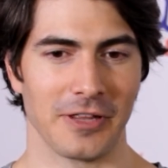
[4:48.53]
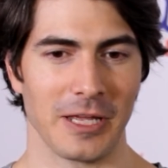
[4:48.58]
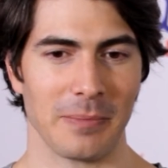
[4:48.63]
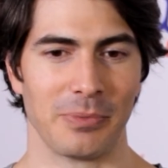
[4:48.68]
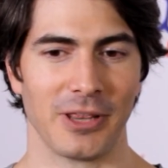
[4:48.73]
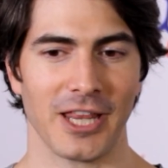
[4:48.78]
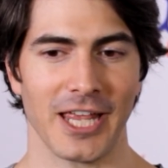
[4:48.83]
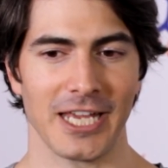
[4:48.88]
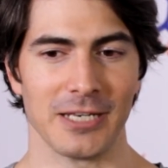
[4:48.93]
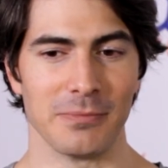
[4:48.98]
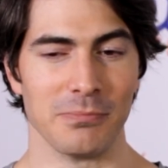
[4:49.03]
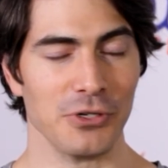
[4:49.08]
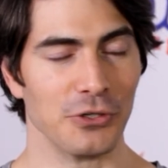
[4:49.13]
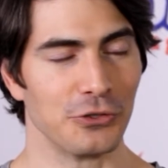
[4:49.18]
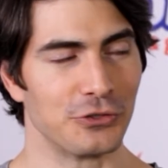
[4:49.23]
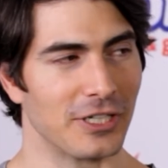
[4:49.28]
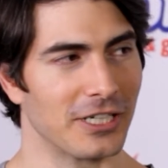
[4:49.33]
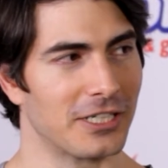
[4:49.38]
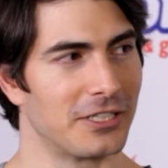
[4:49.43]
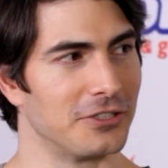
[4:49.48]
They played
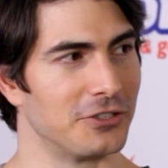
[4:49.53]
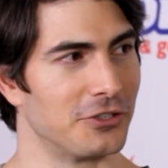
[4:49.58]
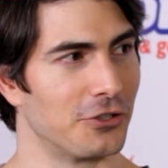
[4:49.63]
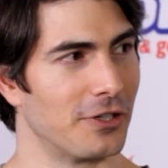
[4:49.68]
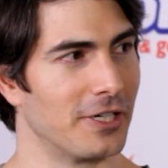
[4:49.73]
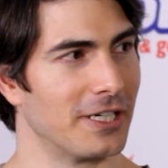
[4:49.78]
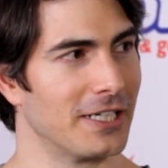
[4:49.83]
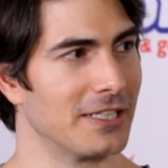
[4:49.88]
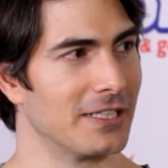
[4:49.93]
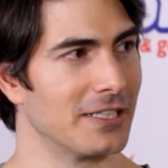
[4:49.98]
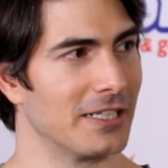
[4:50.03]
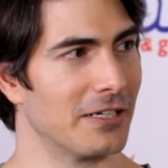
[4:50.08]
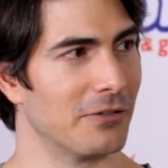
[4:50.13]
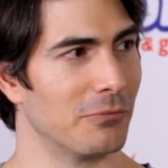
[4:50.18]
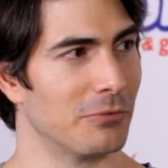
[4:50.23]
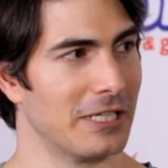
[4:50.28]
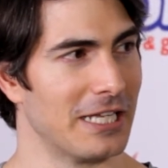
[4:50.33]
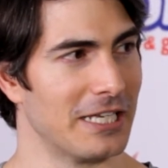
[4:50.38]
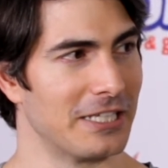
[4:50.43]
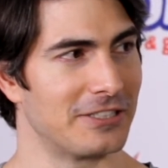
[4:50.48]
music
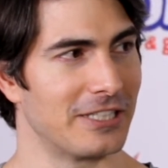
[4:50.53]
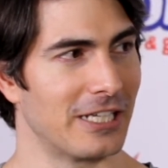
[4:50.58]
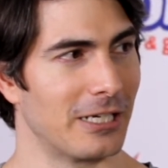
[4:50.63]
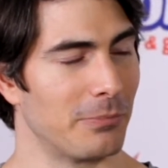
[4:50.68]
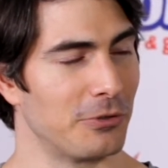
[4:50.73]
during when they set